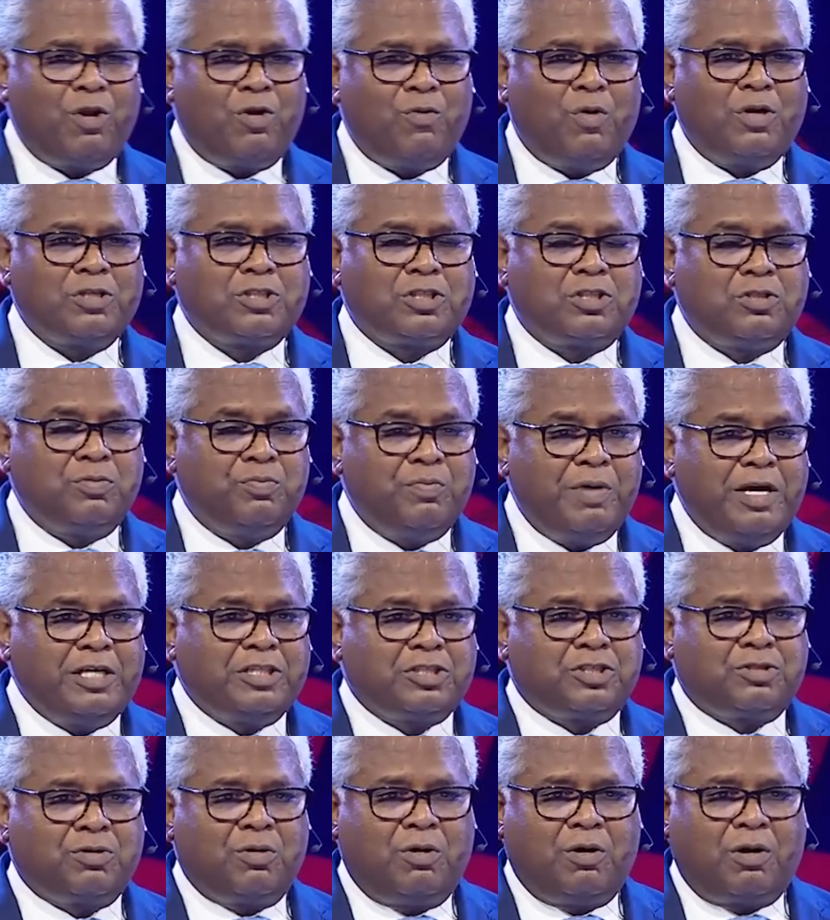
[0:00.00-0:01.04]
he wants to make
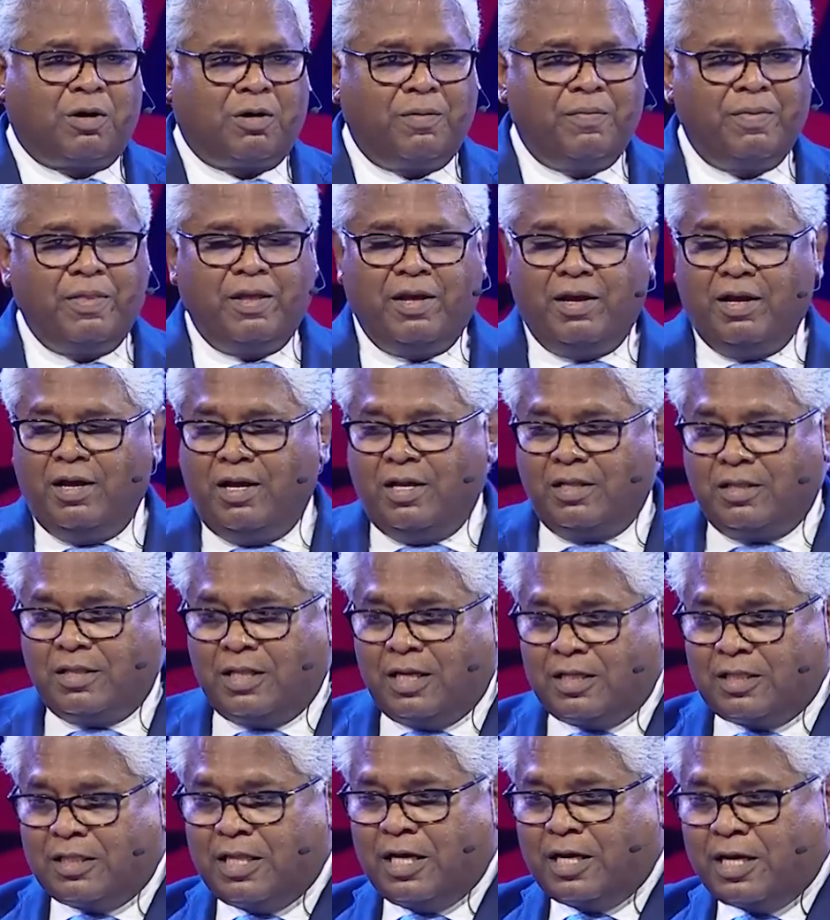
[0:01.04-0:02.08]
sure
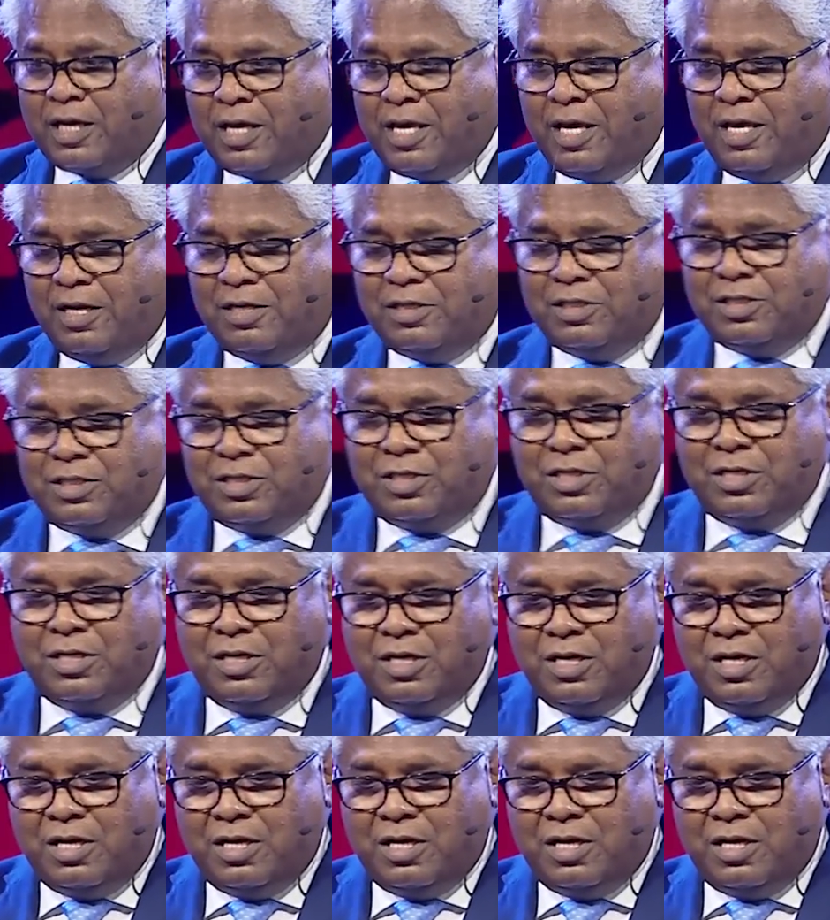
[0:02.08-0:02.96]
that the kids